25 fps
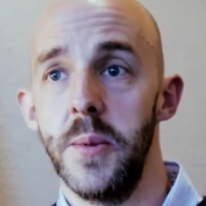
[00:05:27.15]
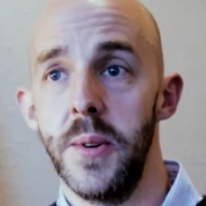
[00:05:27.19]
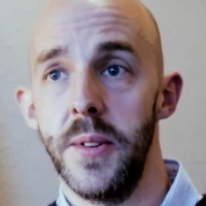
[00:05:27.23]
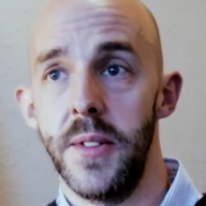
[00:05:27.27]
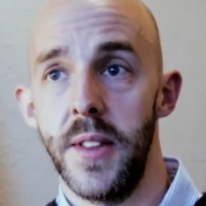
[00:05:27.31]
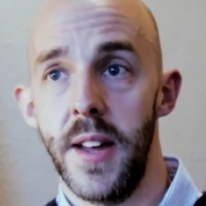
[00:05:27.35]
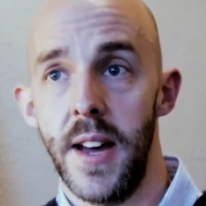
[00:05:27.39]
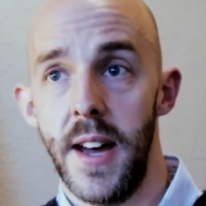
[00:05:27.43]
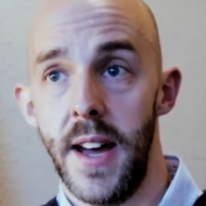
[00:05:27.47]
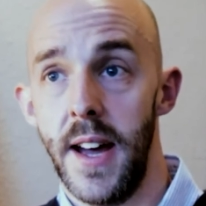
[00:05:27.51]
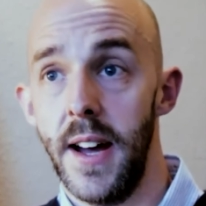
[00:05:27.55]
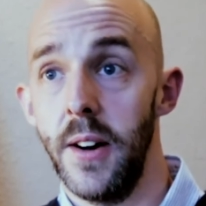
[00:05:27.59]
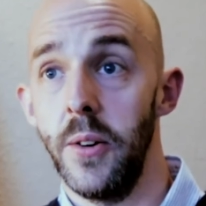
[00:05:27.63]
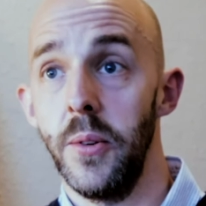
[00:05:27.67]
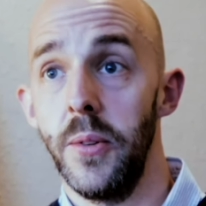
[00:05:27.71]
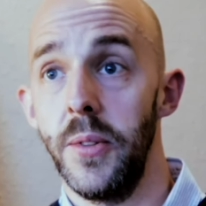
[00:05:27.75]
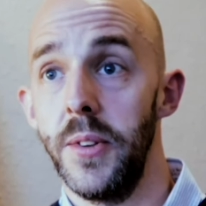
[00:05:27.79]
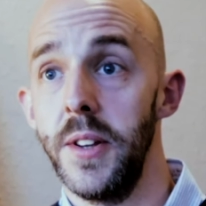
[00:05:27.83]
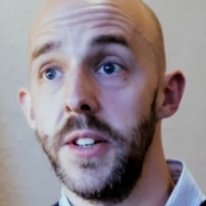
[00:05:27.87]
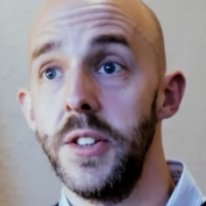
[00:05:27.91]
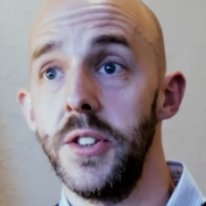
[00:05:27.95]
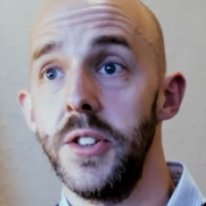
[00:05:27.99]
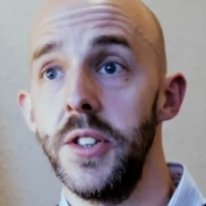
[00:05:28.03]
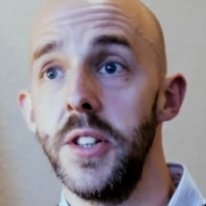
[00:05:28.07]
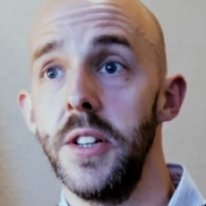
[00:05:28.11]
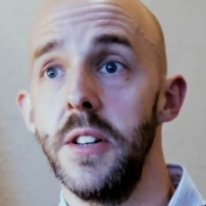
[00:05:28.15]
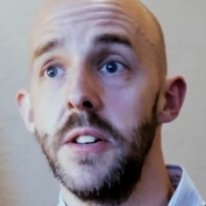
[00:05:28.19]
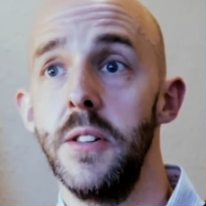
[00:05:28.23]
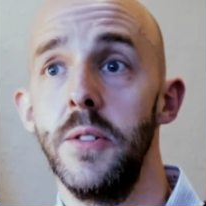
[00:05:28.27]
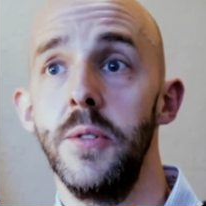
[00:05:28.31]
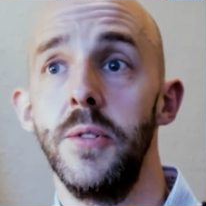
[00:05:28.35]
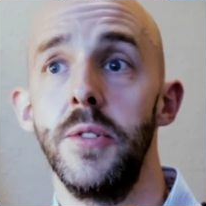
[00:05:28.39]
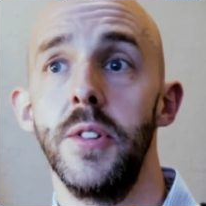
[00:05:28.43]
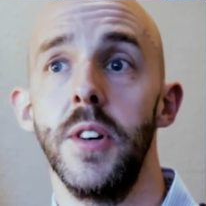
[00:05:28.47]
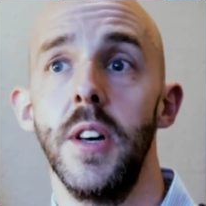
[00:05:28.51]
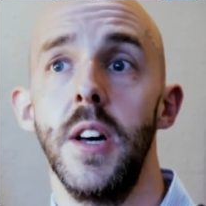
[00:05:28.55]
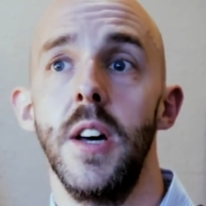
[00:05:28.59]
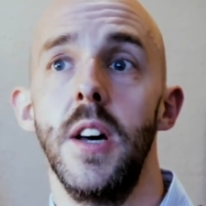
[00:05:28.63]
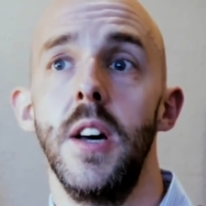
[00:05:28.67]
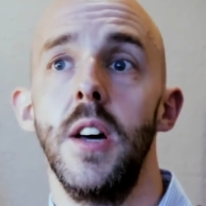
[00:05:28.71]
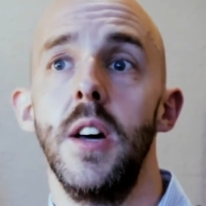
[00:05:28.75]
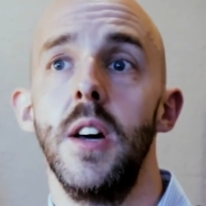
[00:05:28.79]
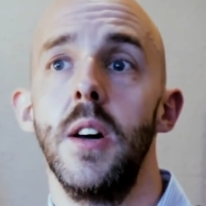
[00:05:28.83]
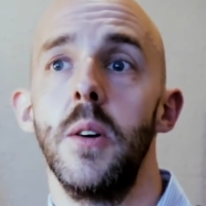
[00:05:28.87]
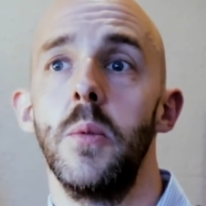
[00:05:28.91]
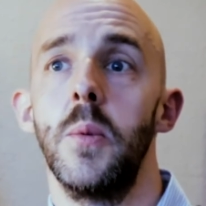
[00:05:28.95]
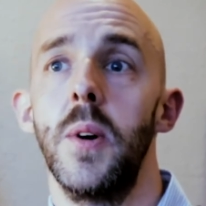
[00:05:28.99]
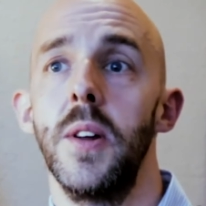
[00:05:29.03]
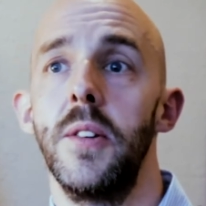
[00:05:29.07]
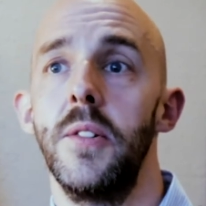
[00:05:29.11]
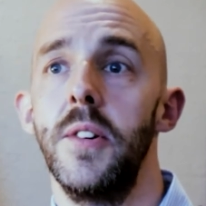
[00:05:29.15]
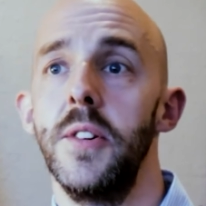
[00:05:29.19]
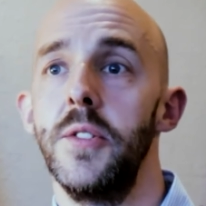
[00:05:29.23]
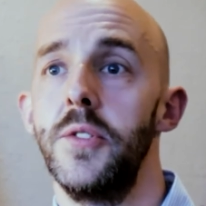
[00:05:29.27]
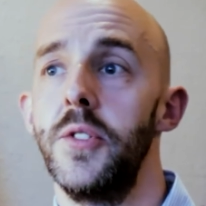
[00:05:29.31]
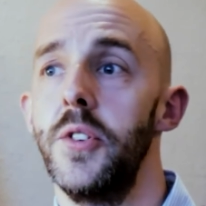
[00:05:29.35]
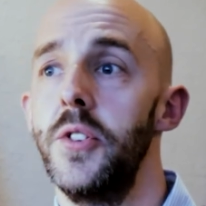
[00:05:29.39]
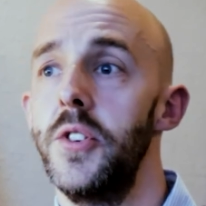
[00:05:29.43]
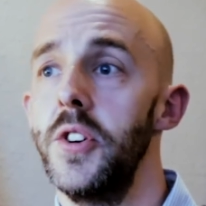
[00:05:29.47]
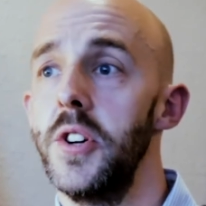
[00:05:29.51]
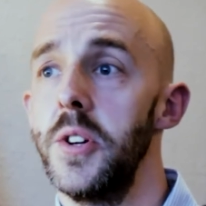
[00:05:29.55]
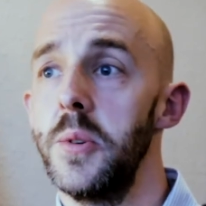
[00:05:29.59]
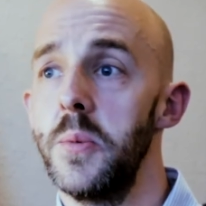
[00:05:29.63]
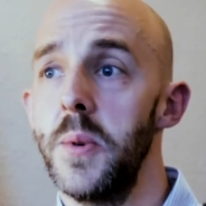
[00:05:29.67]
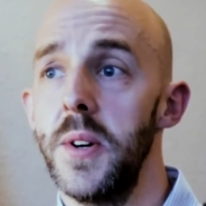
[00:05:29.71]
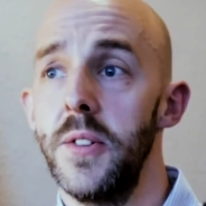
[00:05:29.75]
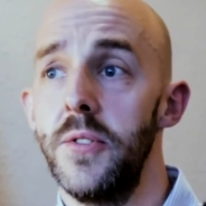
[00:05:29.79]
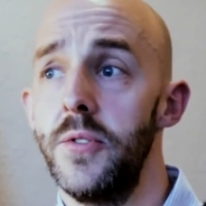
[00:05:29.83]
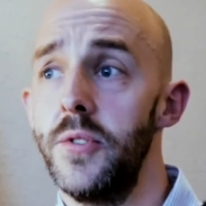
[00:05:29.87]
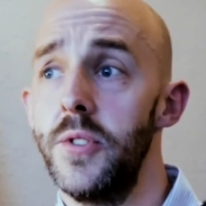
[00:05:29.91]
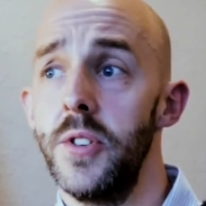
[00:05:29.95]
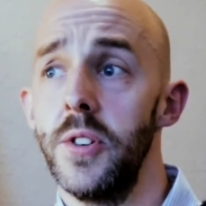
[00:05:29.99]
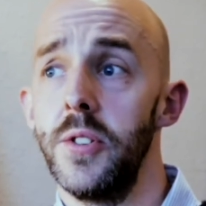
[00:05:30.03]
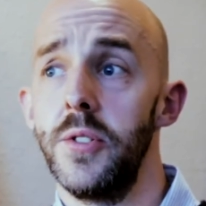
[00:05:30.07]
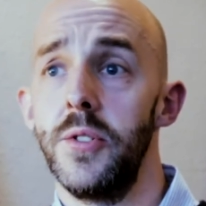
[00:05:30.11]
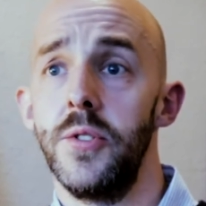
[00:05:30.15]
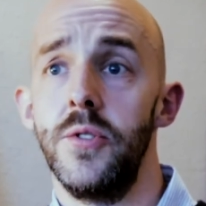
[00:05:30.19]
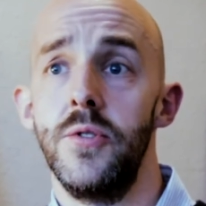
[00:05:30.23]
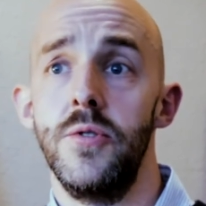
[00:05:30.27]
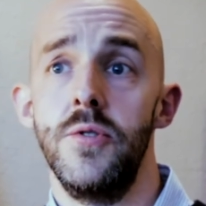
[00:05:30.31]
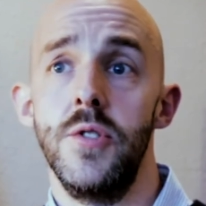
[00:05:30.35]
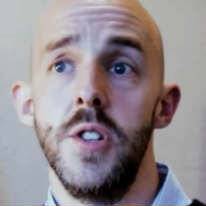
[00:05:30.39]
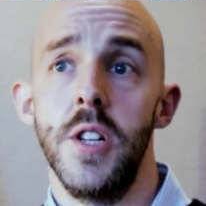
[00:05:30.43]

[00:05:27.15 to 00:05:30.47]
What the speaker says: with their health issues, whether it's to do with just,